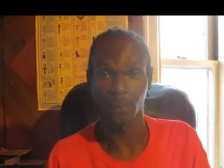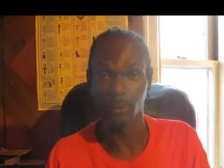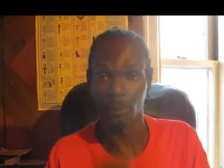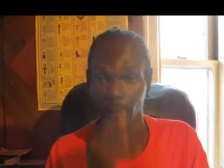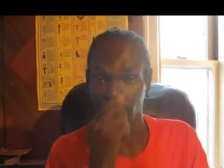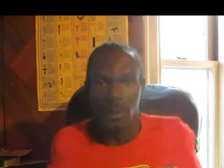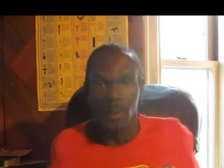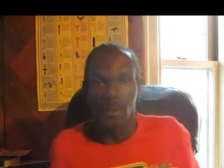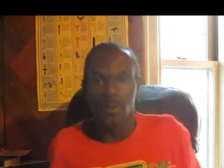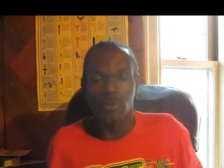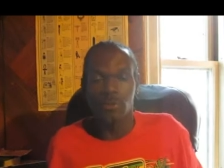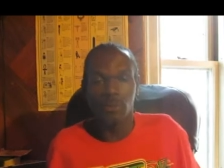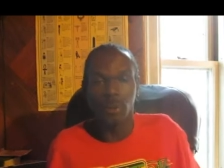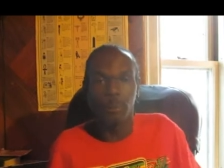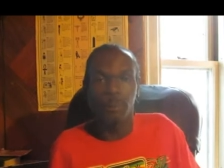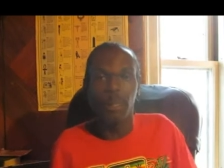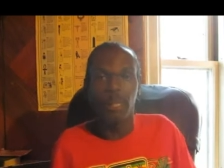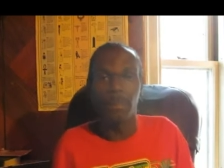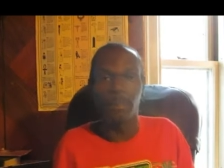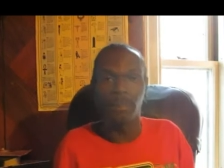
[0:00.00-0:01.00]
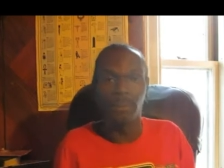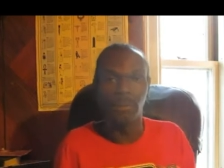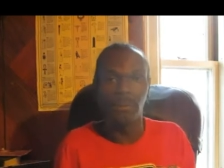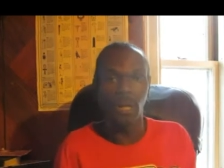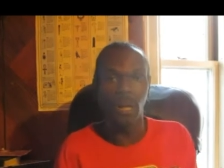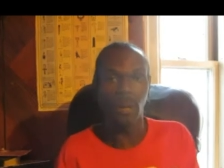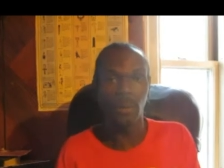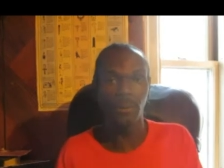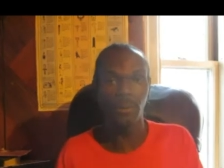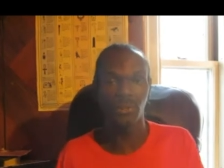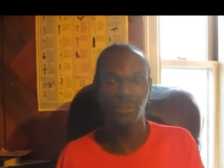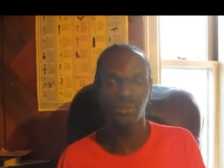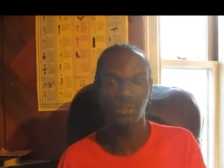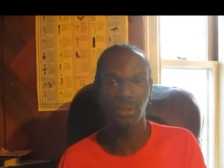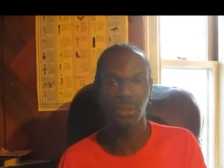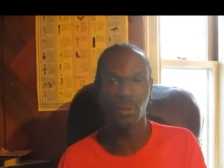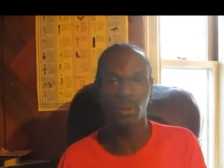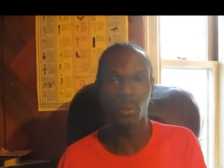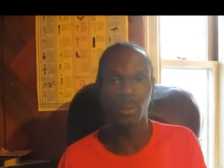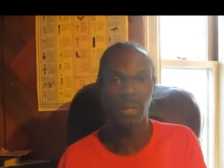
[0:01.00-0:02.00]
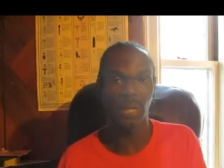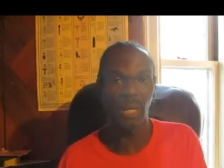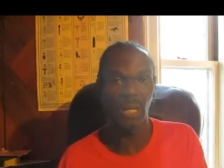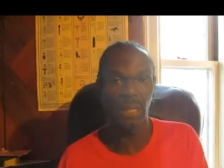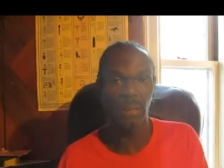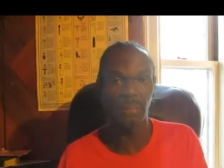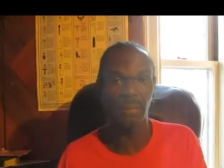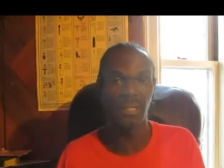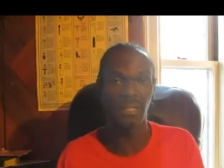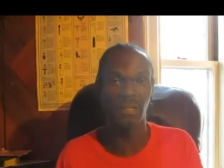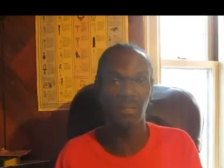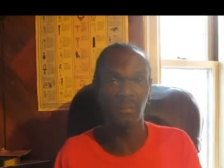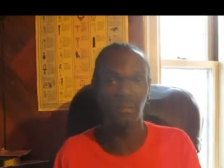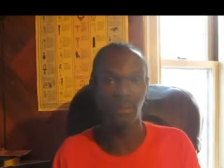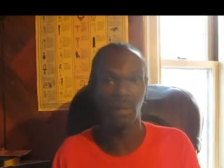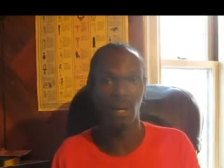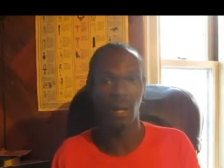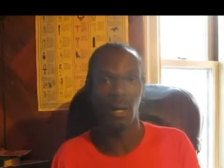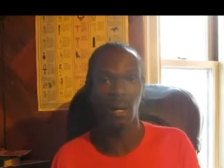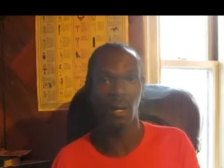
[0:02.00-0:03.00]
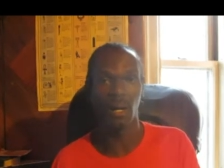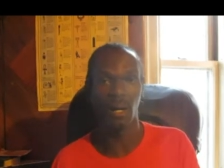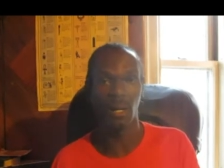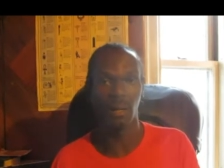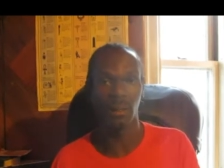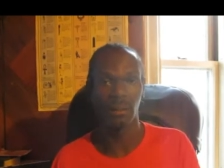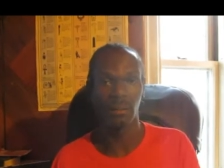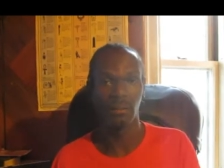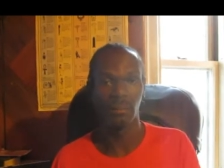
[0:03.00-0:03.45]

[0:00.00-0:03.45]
Okay. So people, now you see who the enemies are.